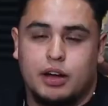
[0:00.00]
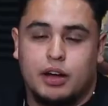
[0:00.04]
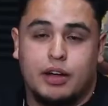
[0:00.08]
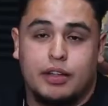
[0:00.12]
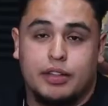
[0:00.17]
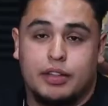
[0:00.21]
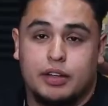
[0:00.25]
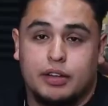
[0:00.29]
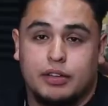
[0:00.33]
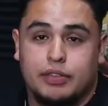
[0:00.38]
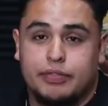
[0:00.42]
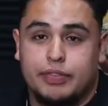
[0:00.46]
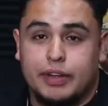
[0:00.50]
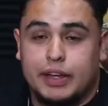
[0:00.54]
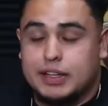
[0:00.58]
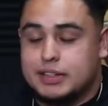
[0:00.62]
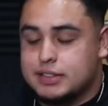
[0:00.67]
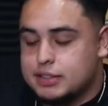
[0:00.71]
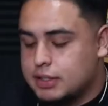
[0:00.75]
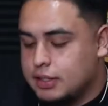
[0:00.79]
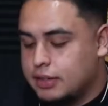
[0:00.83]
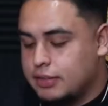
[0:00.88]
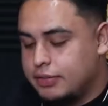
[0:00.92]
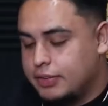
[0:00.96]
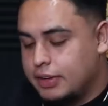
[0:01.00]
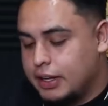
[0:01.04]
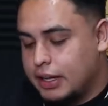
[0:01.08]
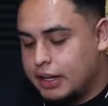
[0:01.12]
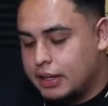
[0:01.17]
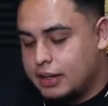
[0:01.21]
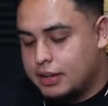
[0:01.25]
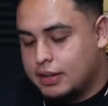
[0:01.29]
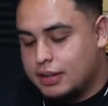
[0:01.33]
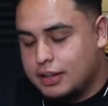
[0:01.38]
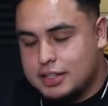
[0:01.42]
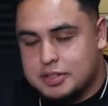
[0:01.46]
all the fake stuff
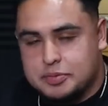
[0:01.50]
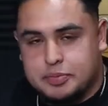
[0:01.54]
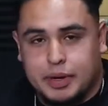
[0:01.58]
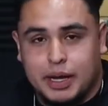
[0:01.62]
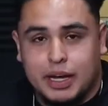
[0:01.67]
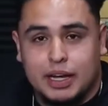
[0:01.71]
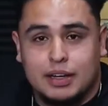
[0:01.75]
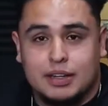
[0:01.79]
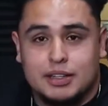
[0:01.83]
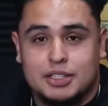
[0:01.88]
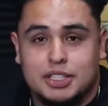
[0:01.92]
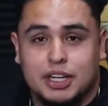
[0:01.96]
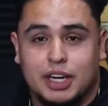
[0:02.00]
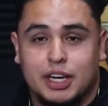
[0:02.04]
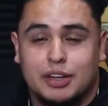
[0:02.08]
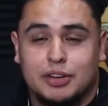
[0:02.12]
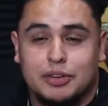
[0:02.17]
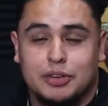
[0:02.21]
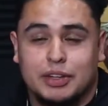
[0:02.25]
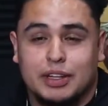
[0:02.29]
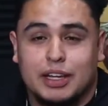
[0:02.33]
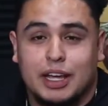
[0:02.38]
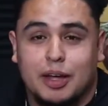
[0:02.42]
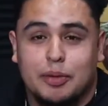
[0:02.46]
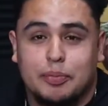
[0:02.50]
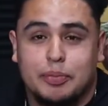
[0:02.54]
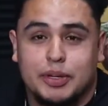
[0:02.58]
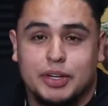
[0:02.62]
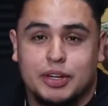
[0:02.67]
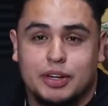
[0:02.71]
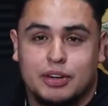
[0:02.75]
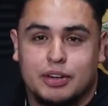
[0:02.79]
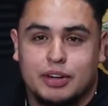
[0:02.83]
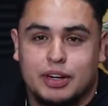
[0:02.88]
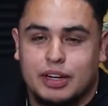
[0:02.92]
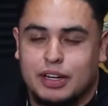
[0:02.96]
like, is buying a chain really helping
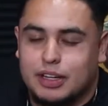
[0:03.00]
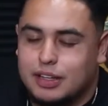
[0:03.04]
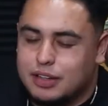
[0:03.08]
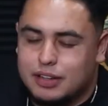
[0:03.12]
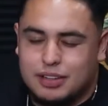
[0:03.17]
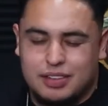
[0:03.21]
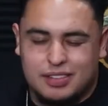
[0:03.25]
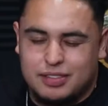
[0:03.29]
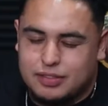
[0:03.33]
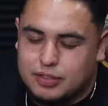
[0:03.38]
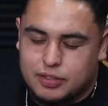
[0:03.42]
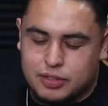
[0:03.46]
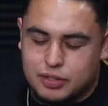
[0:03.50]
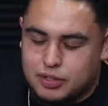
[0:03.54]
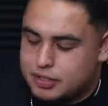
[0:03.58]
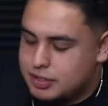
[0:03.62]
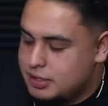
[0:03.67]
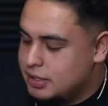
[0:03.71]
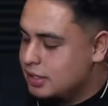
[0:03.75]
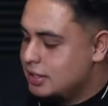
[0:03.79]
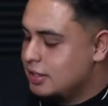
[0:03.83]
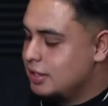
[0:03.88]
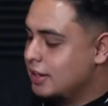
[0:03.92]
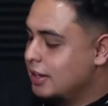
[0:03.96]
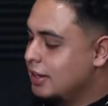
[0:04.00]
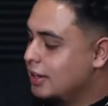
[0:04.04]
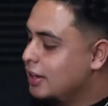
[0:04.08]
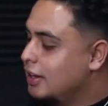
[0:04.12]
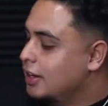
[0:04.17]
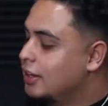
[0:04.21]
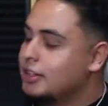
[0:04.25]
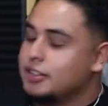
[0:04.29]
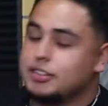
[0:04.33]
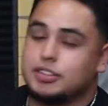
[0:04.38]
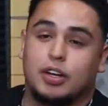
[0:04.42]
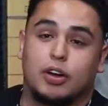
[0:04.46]
your credit? Of course not.
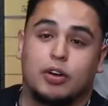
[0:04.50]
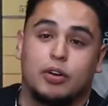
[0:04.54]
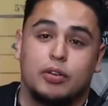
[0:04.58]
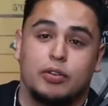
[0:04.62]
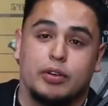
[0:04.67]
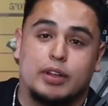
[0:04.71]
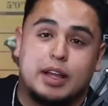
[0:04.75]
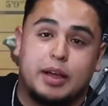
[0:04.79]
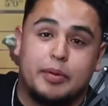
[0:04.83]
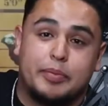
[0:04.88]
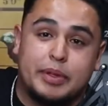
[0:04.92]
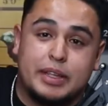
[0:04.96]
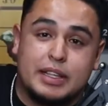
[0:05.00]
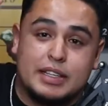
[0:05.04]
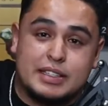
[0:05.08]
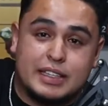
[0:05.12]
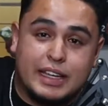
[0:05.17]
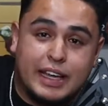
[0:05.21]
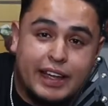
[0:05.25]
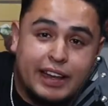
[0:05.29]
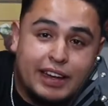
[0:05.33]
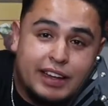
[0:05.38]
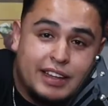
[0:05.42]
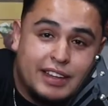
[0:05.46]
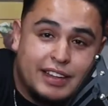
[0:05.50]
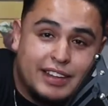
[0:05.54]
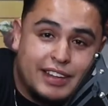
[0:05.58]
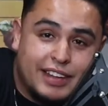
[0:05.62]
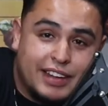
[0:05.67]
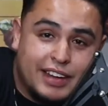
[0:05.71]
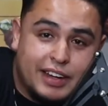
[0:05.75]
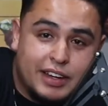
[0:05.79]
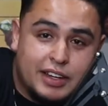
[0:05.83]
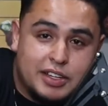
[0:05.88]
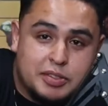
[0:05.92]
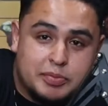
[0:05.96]
So, with that being said,
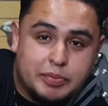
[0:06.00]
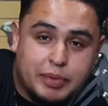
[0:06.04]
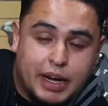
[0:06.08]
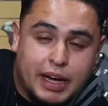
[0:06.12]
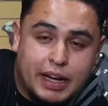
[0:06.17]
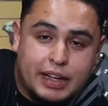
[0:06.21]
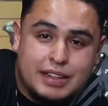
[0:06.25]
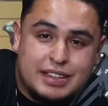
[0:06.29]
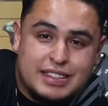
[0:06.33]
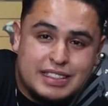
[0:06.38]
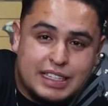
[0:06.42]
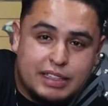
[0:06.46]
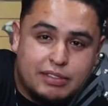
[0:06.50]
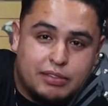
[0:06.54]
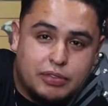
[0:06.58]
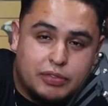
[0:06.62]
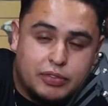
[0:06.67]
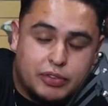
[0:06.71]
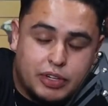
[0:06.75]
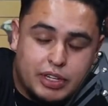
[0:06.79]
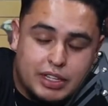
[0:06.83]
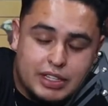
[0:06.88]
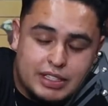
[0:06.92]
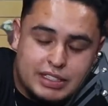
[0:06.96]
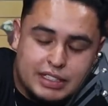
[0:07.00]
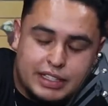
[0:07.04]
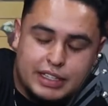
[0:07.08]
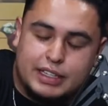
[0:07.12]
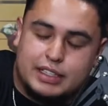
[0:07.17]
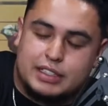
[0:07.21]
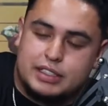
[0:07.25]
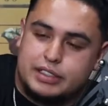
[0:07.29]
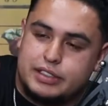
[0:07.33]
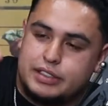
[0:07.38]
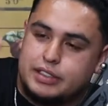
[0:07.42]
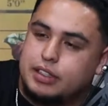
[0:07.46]
here's mine,
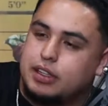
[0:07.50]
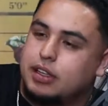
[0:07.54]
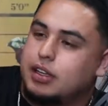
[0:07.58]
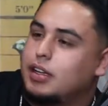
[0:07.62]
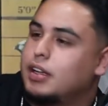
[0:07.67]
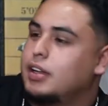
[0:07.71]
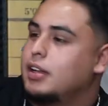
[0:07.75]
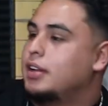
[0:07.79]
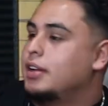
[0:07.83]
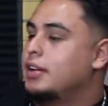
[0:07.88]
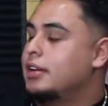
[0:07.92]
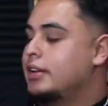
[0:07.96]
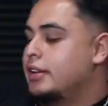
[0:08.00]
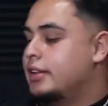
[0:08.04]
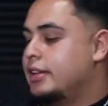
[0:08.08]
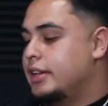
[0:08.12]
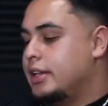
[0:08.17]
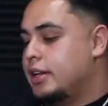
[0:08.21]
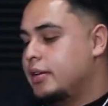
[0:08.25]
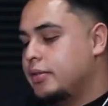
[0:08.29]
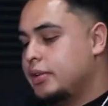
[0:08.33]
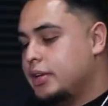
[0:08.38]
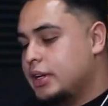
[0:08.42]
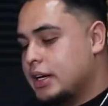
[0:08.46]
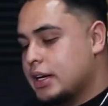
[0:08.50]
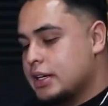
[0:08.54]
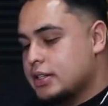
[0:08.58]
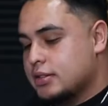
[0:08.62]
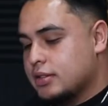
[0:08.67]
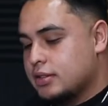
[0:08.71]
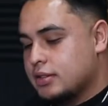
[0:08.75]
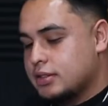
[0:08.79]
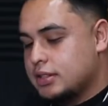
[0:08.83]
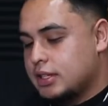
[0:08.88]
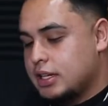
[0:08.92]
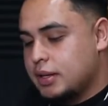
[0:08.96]
746. That way you guys
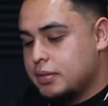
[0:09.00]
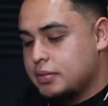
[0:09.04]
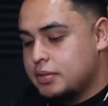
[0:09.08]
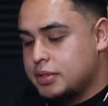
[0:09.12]
don't say I'm